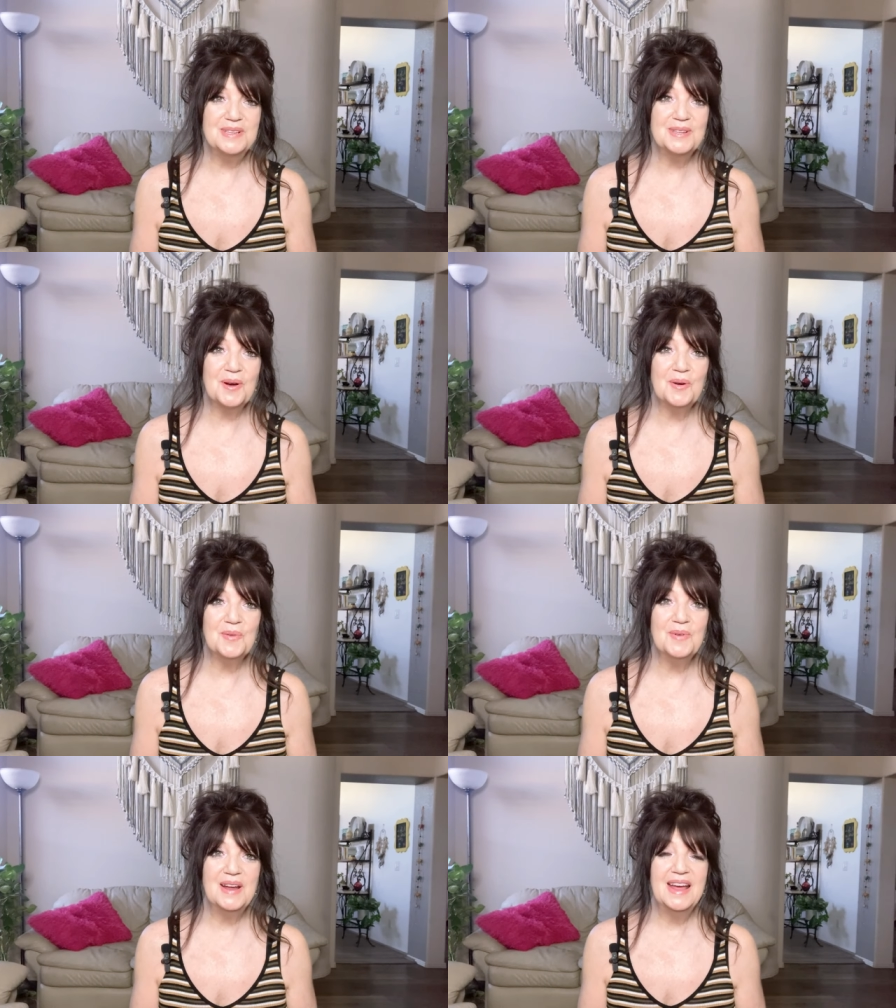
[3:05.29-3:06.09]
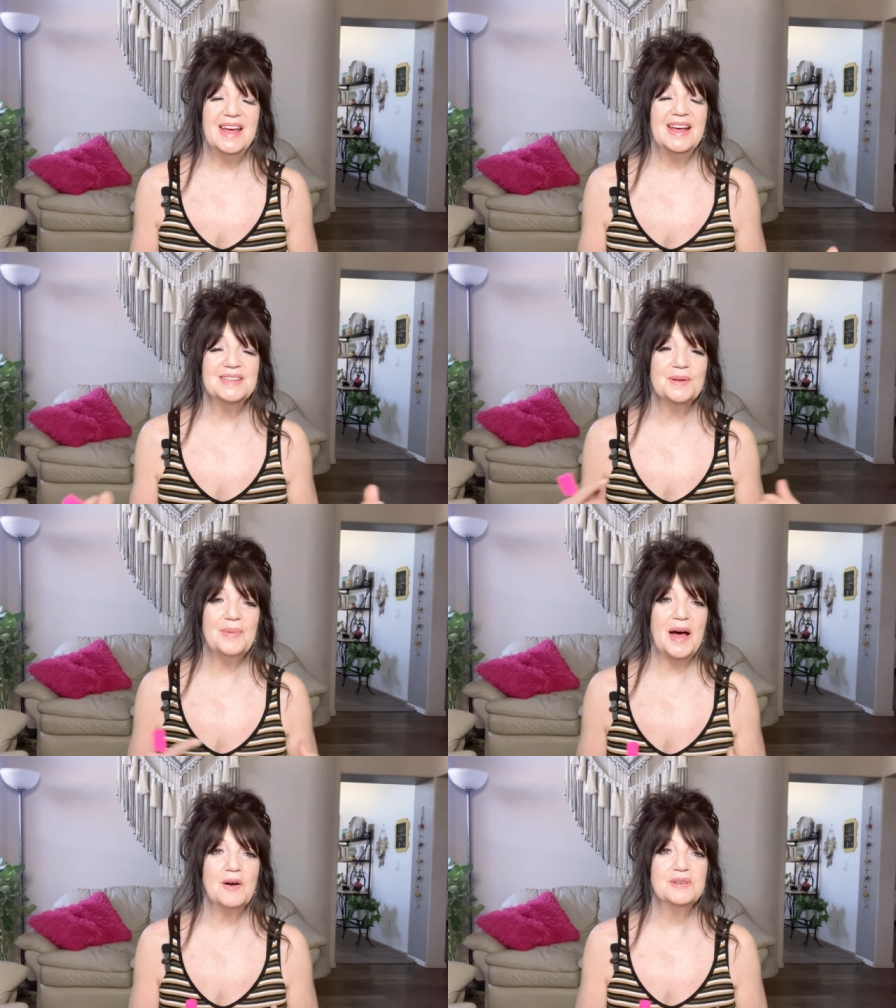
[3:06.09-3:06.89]
So it's
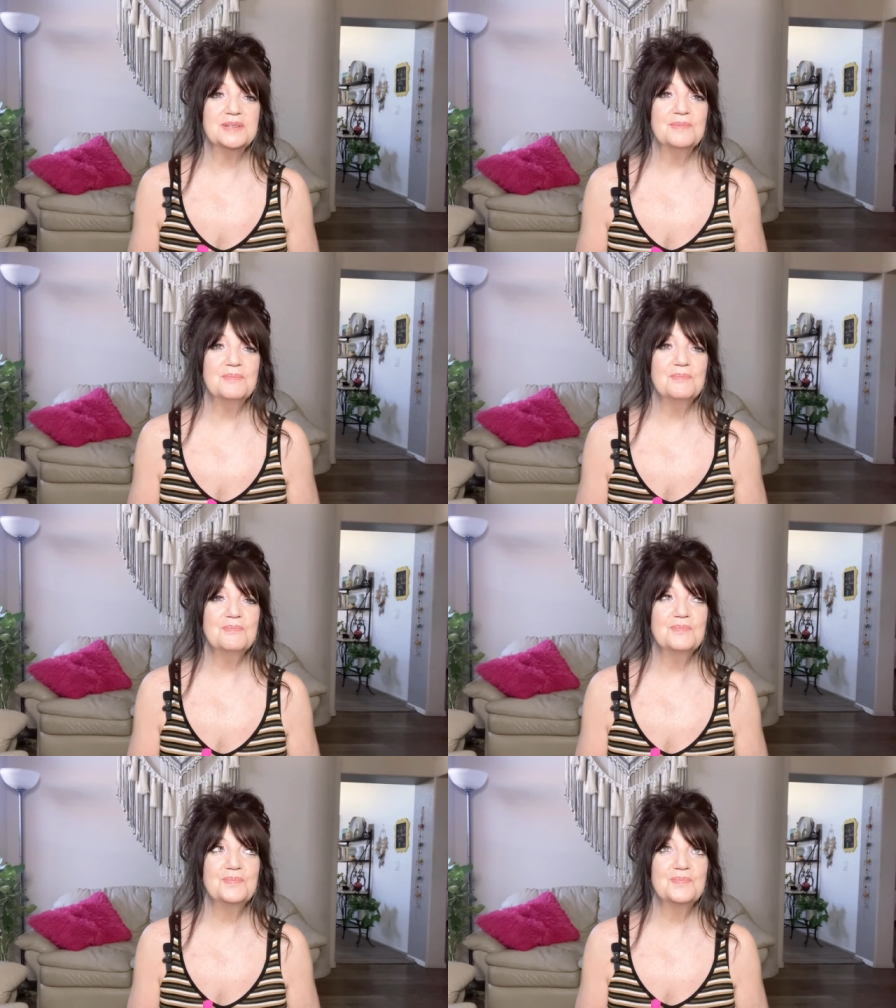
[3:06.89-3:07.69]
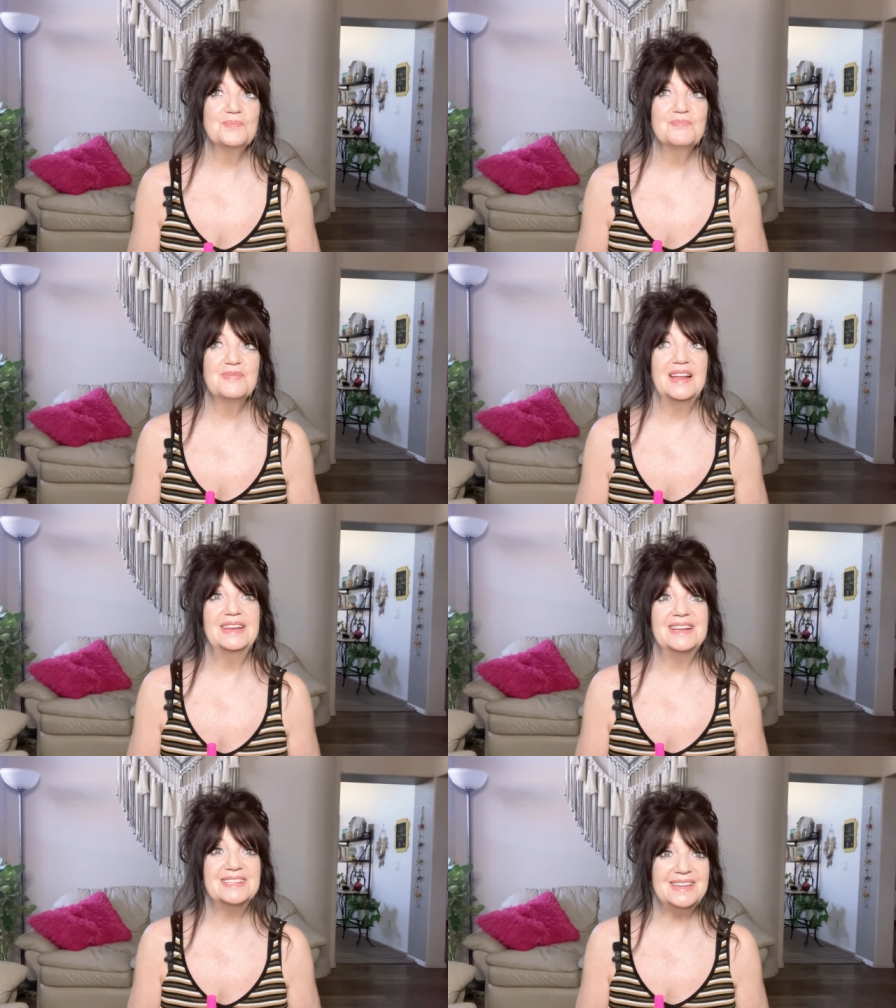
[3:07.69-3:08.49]
about
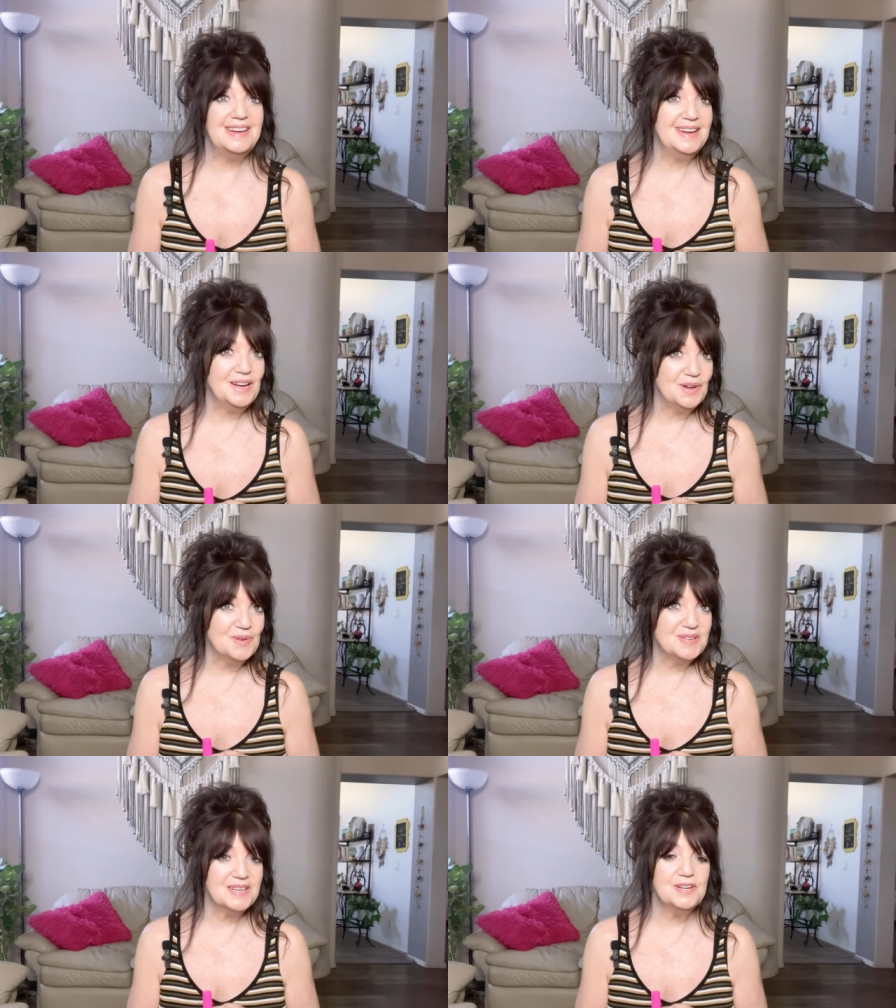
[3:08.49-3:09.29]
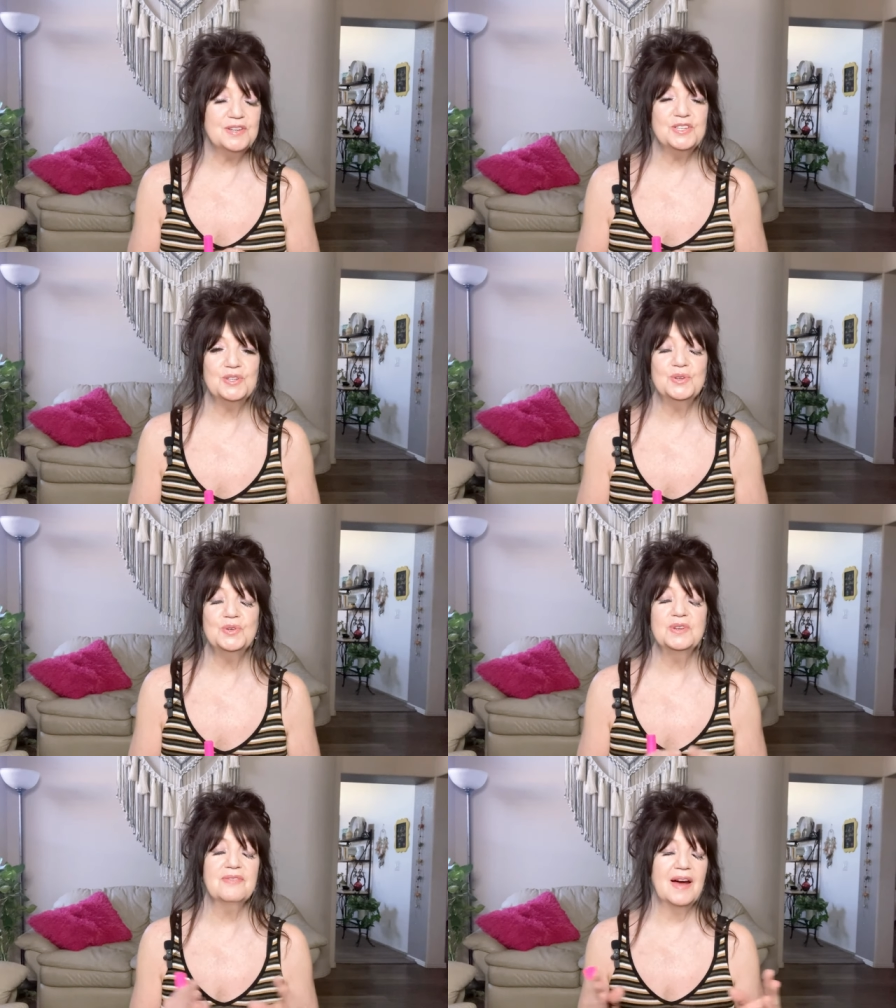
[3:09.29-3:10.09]
listening closer to
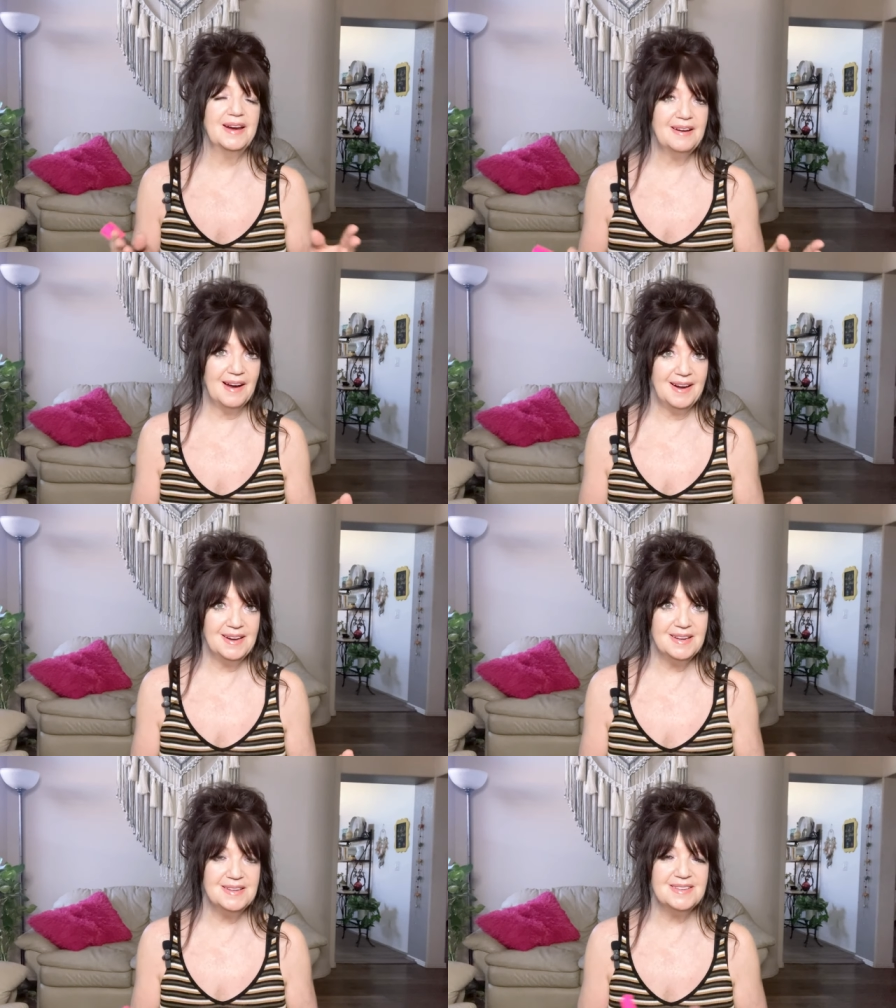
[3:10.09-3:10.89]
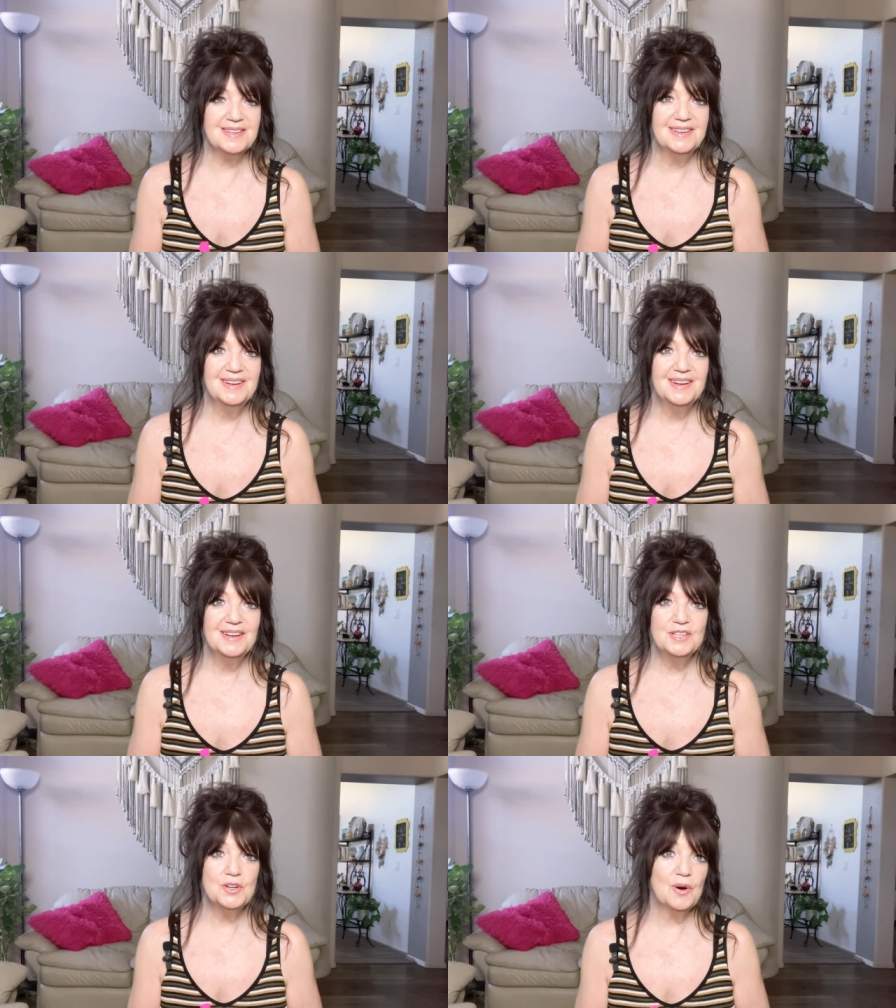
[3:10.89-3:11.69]
divine guidance,
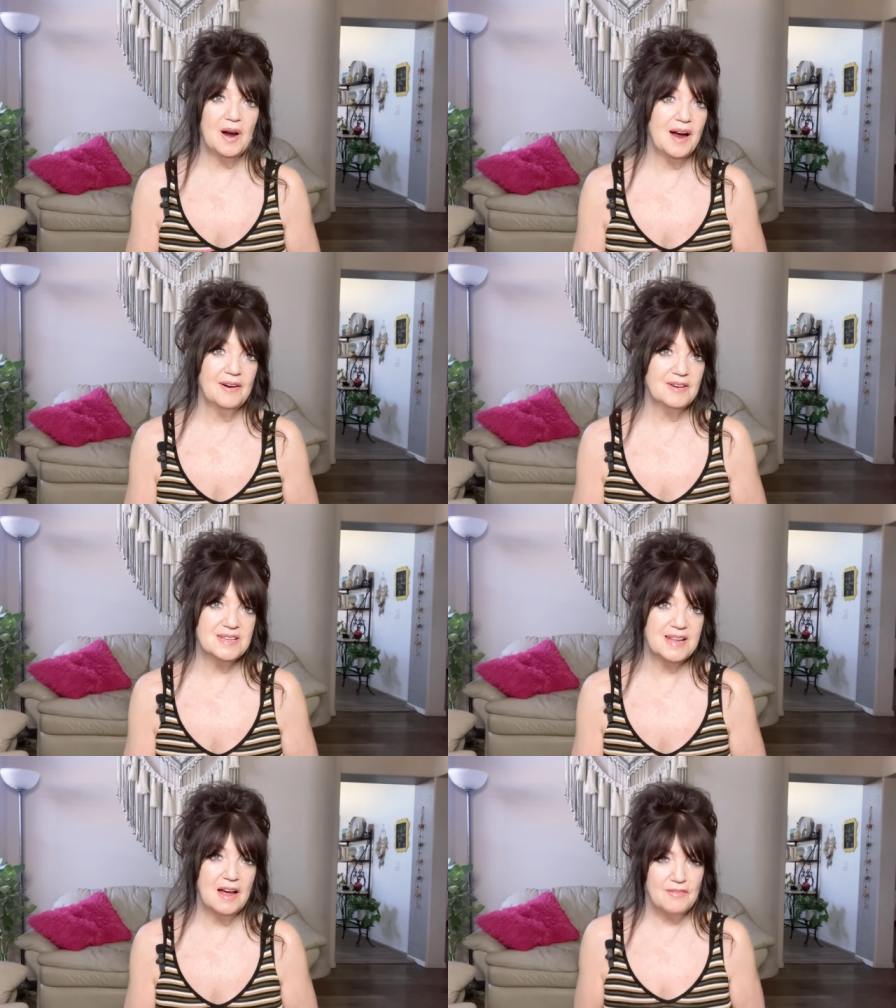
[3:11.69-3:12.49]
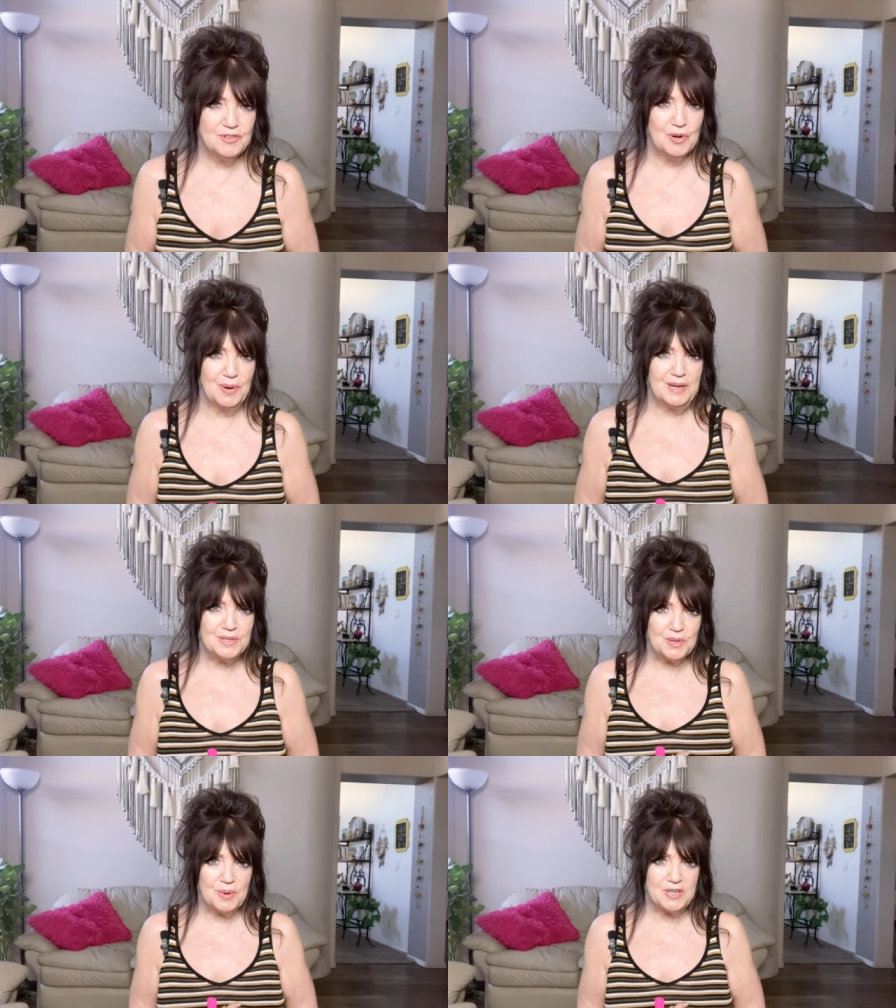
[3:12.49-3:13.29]
to our higher self, to our
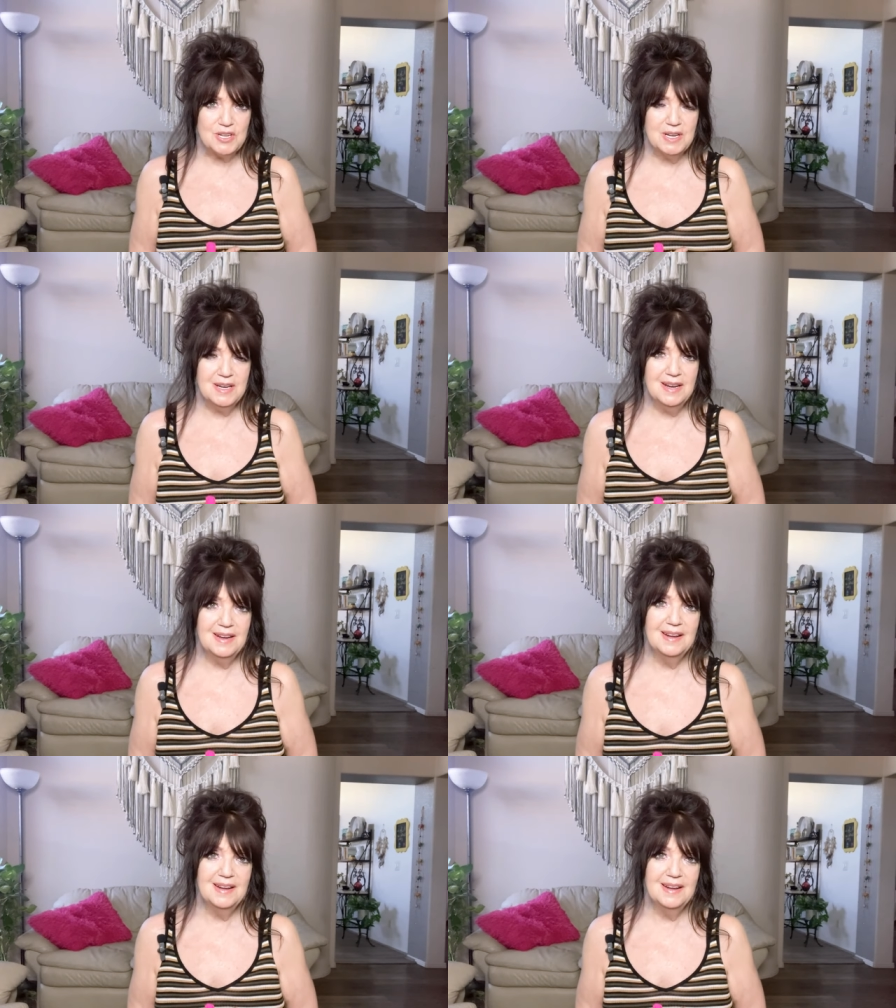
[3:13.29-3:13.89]
intuition.